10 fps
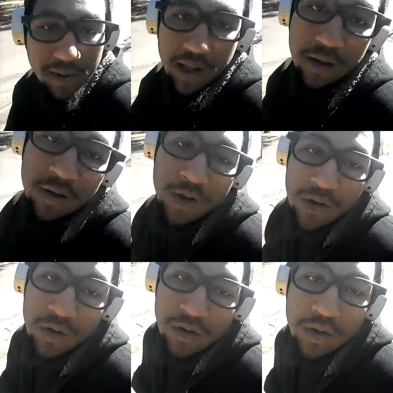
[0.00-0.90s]
man.
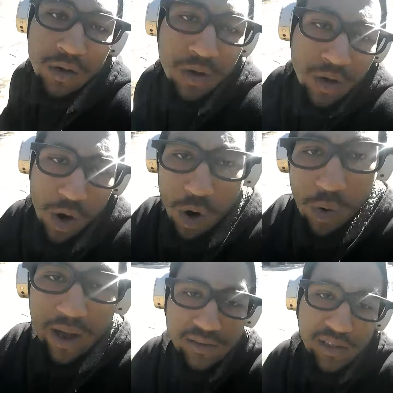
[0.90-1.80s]

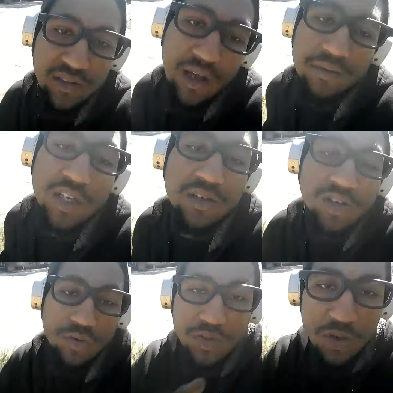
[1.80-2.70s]
Who else except uh, do do,